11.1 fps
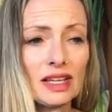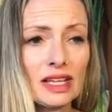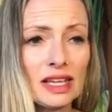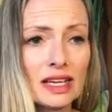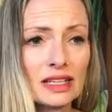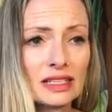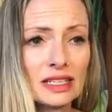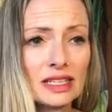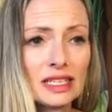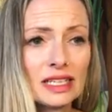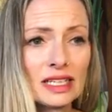And
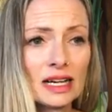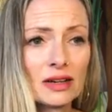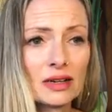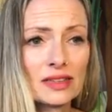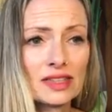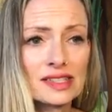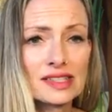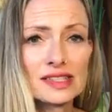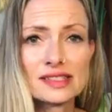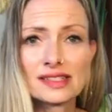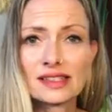this
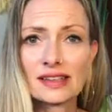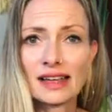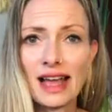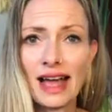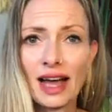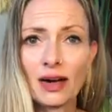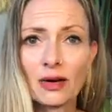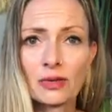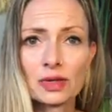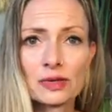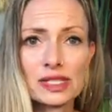is how,
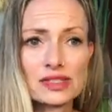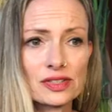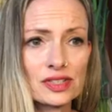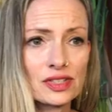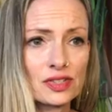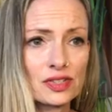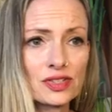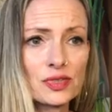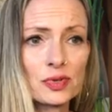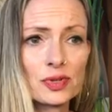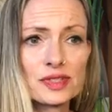when we start to turn
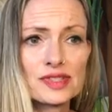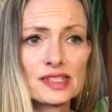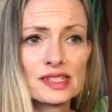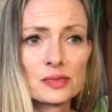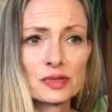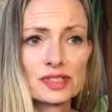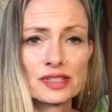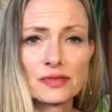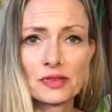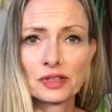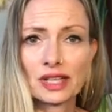towards these more
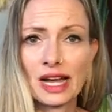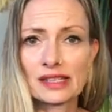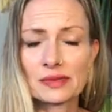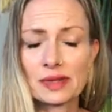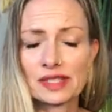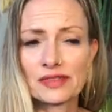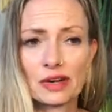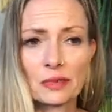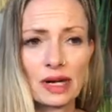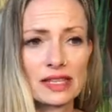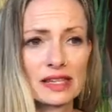difficult aspects of our
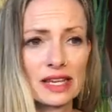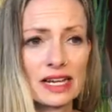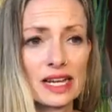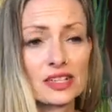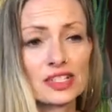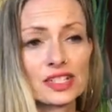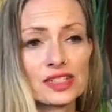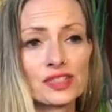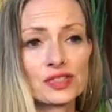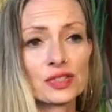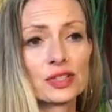mind, they can actually
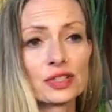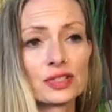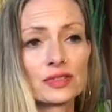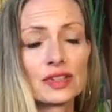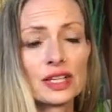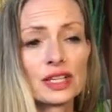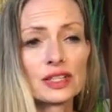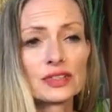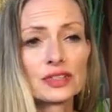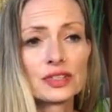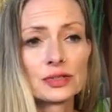serve
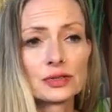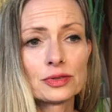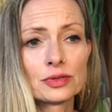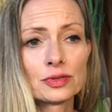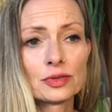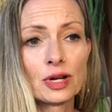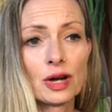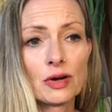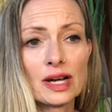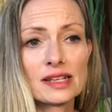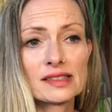to
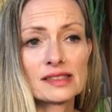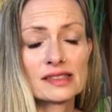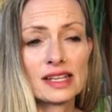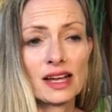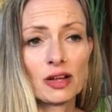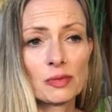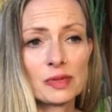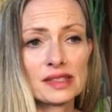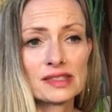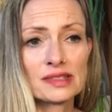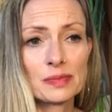grow us and to help
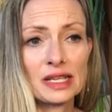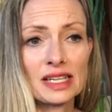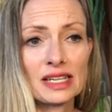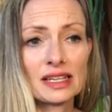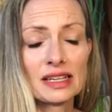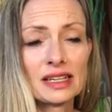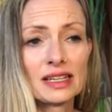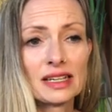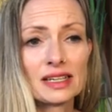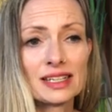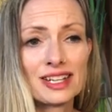us be,
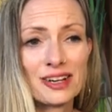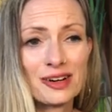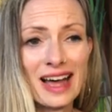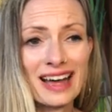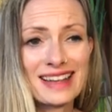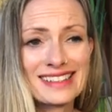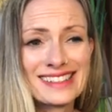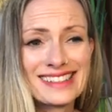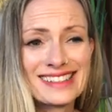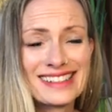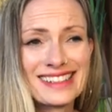you know,
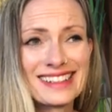as